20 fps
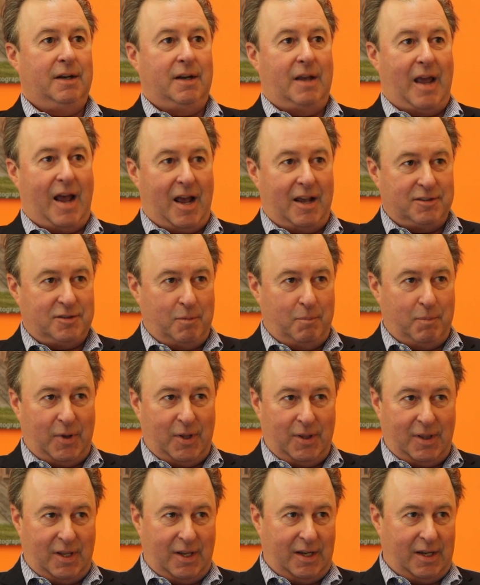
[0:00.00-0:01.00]
hasn't
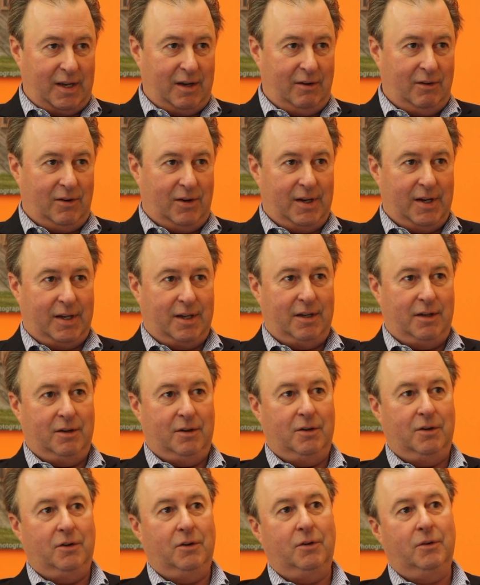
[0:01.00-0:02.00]
been thinking like
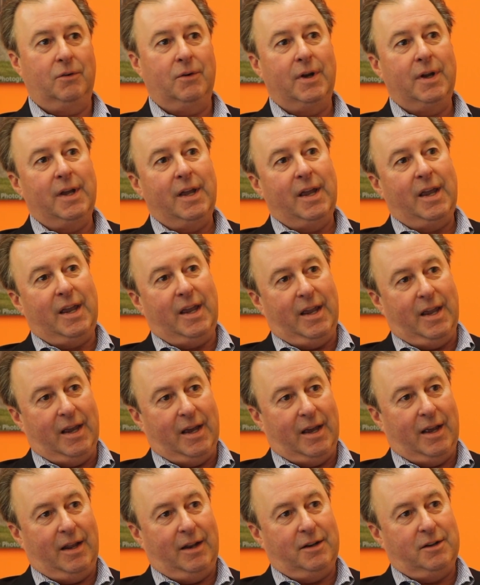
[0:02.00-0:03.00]
you,
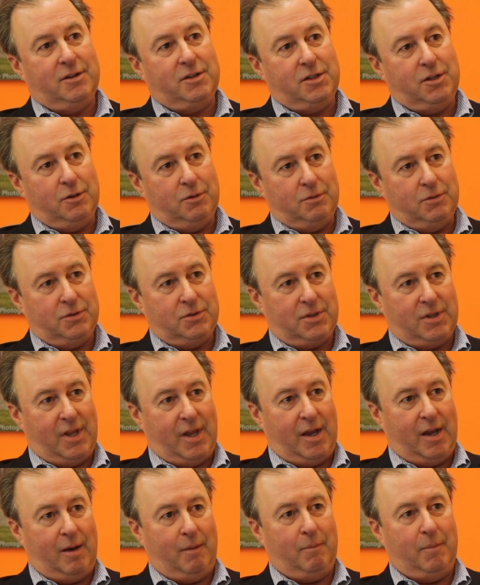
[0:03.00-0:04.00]
and use
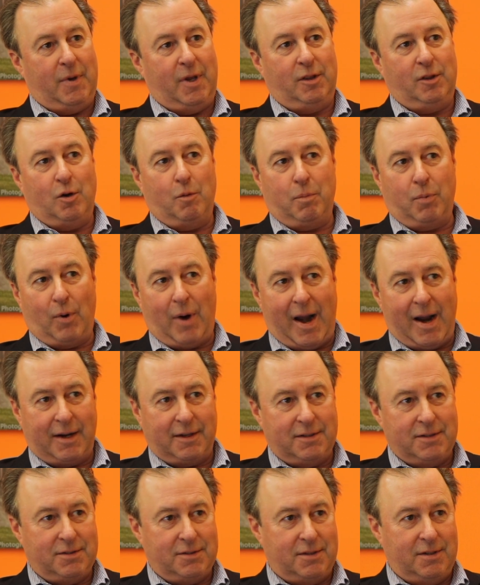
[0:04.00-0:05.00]
them, and they're
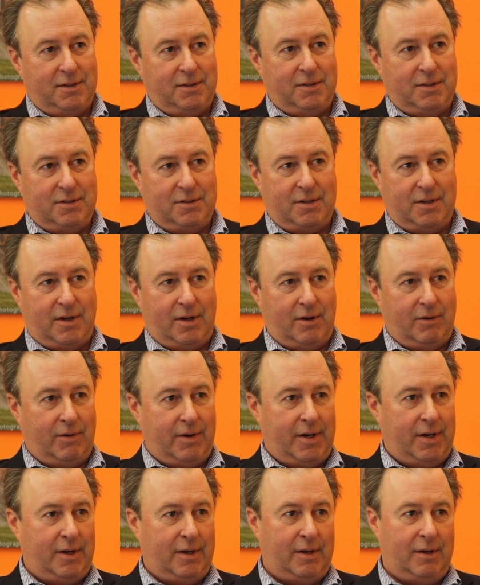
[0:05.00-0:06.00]
practiced in this
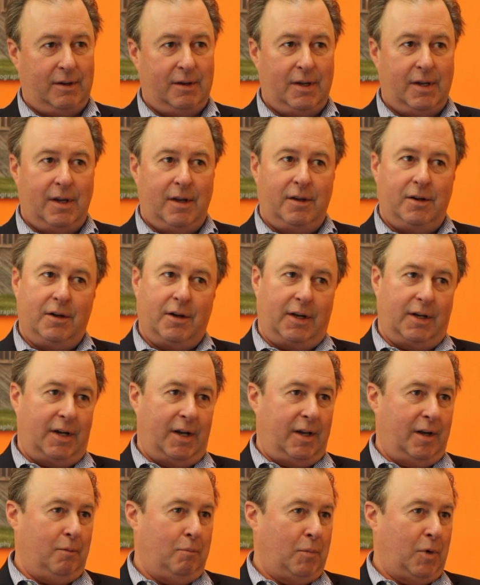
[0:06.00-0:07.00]
area, you're going
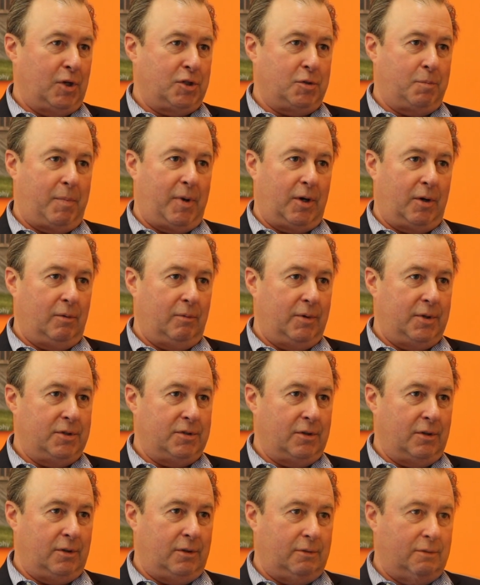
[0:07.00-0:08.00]
to get a much better
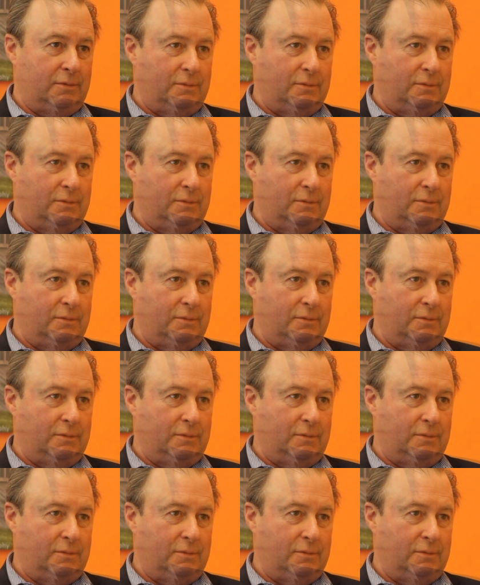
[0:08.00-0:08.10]
result.